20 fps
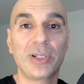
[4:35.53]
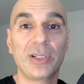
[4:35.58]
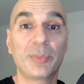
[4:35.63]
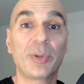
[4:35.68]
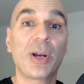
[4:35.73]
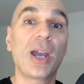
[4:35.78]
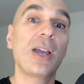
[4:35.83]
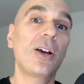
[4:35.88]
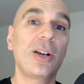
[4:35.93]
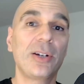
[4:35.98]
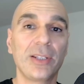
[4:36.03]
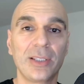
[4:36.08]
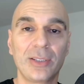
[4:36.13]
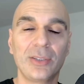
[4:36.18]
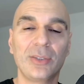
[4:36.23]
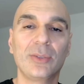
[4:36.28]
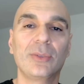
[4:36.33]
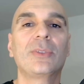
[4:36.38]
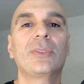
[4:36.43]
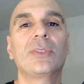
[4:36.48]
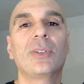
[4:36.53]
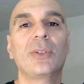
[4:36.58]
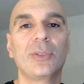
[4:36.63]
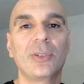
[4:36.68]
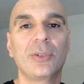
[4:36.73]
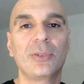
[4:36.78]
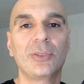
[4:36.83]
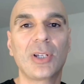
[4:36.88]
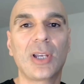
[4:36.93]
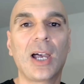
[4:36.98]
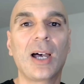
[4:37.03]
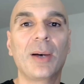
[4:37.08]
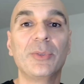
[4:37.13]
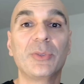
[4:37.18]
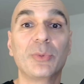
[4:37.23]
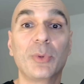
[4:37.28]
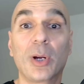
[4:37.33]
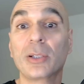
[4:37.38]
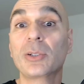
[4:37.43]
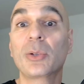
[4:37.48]
in a priority queue, so your
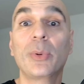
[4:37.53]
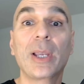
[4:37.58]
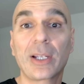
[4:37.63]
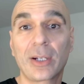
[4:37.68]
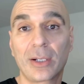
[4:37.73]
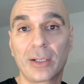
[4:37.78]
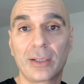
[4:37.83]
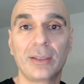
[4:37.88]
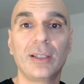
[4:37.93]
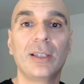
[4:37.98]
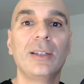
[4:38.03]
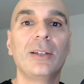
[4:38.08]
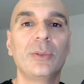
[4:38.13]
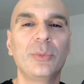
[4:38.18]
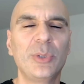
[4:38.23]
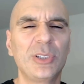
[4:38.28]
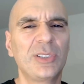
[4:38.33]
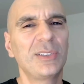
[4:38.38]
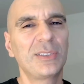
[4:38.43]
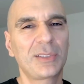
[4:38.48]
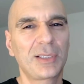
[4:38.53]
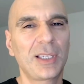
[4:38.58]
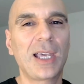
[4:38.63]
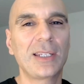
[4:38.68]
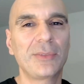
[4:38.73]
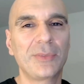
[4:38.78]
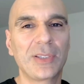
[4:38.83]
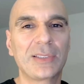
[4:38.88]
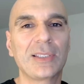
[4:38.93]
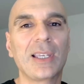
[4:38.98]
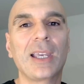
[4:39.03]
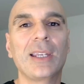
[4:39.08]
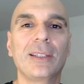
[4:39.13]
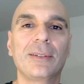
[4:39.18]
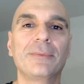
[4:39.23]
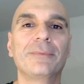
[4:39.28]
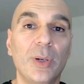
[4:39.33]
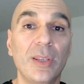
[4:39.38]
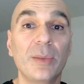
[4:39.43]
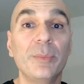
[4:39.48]
jobs run quicker, which is kind of exciting.
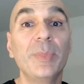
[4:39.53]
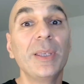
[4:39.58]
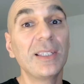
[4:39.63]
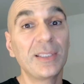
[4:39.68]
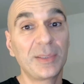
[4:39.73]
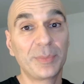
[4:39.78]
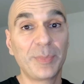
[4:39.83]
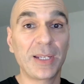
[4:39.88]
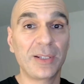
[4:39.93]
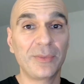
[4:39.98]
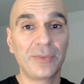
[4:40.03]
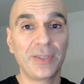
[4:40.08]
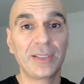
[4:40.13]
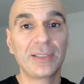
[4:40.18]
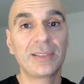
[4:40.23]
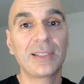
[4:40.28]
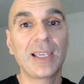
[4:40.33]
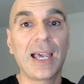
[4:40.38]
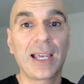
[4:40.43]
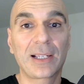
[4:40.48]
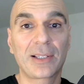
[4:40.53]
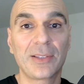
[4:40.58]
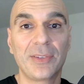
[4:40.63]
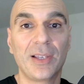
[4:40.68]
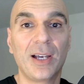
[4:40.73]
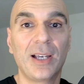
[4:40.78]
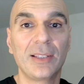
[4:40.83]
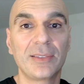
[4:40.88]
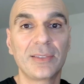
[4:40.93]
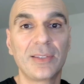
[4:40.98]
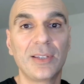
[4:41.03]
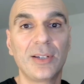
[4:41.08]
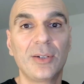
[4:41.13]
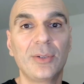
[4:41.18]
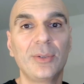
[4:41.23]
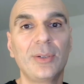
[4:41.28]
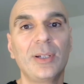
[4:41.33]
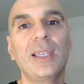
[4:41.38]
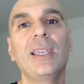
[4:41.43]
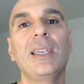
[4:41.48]
One of the biggest benefits to hackathons,
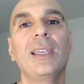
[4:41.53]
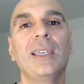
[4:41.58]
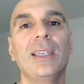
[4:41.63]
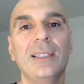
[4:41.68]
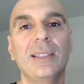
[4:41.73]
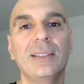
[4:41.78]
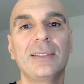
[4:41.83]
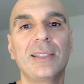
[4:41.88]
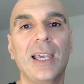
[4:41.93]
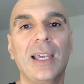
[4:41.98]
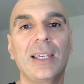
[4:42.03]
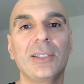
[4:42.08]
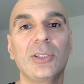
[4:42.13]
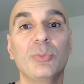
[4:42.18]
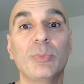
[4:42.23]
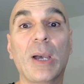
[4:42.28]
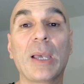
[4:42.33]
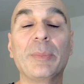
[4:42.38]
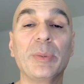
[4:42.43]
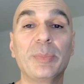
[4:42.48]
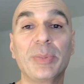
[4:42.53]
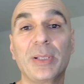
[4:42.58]
though, is that you might be